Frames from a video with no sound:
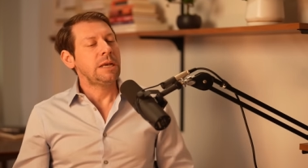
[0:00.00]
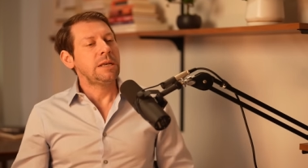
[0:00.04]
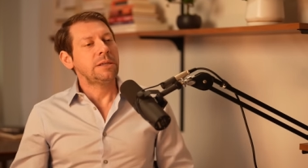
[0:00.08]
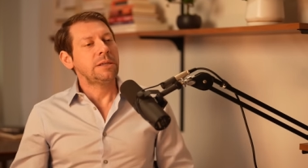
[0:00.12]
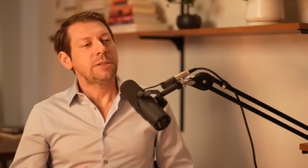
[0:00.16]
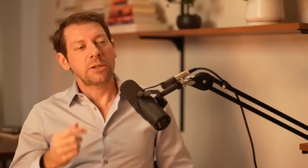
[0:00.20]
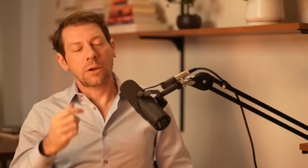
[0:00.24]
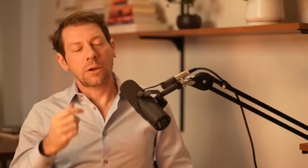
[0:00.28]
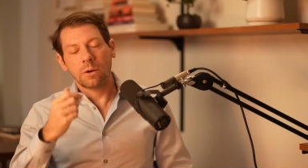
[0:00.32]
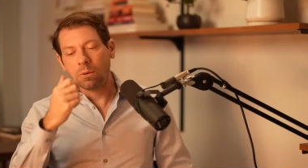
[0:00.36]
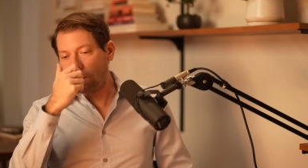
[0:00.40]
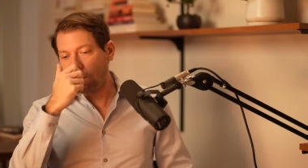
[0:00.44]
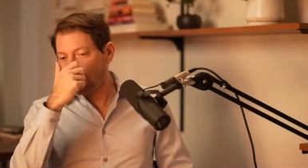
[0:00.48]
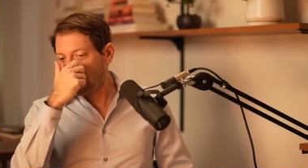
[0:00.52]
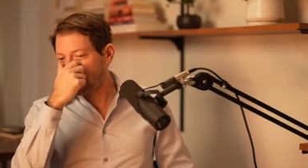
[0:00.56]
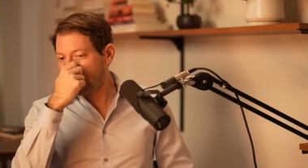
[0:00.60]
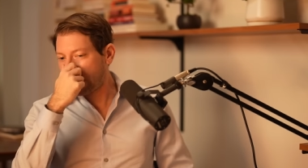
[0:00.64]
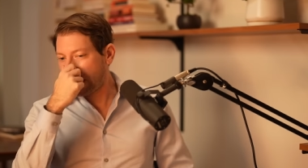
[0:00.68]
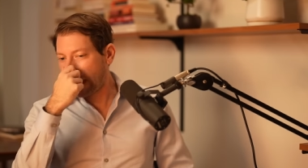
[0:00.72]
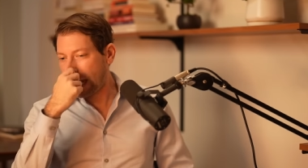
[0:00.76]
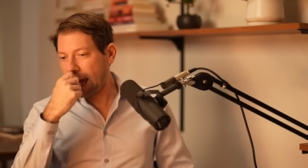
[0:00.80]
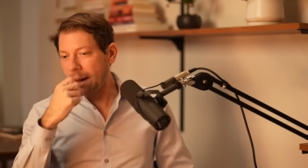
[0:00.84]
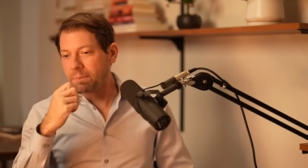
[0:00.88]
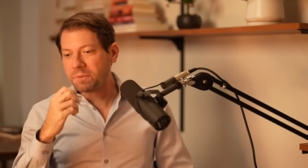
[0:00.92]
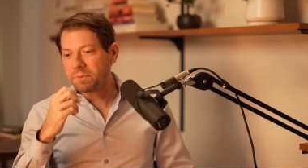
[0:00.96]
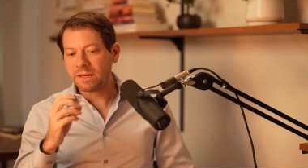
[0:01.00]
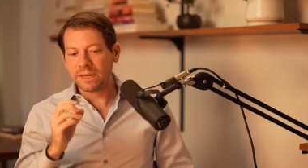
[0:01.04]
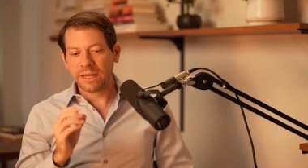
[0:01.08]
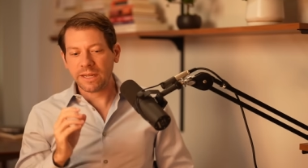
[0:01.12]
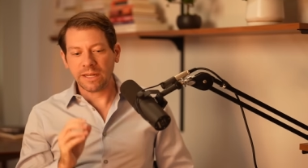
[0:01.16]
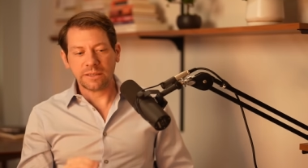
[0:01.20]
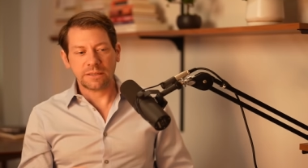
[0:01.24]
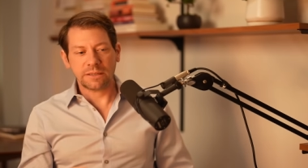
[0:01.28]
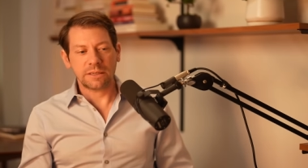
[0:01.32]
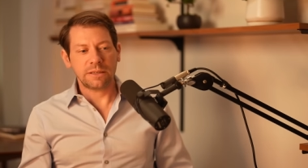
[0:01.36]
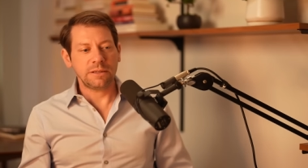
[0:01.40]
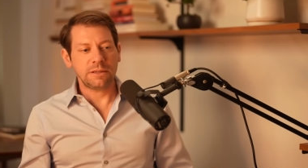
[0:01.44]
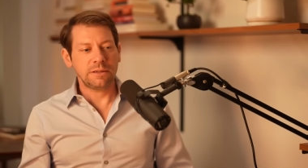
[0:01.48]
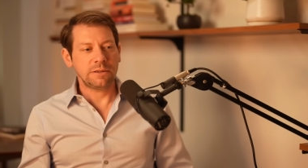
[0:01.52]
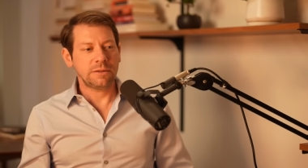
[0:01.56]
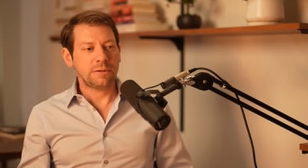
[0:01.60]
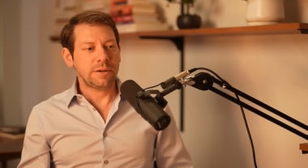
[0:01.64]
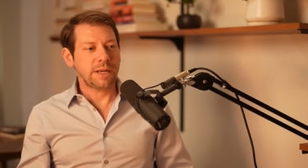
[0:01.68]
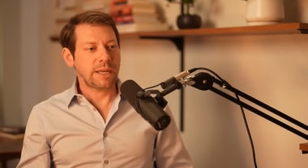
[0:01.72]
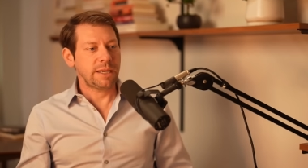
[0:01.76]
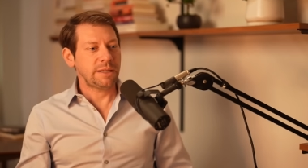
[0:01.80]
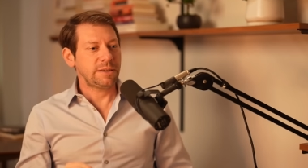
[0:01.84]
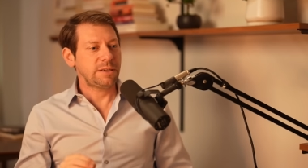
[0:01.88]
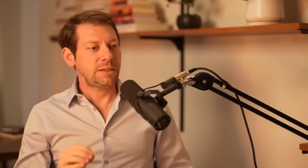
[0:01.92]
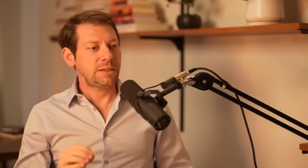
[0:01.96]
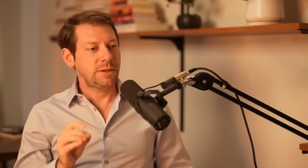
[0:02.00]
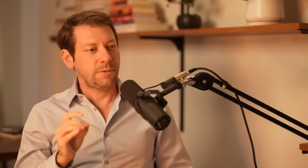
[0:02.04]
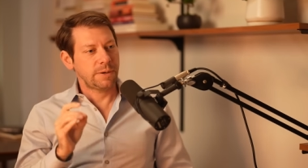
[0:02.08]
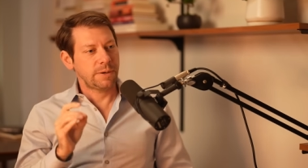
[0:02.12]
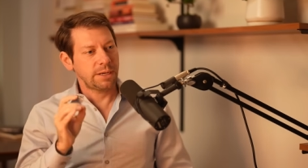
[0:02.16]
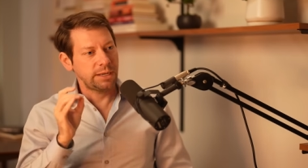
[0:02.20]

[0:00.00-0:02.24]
So what the captain needs to do is to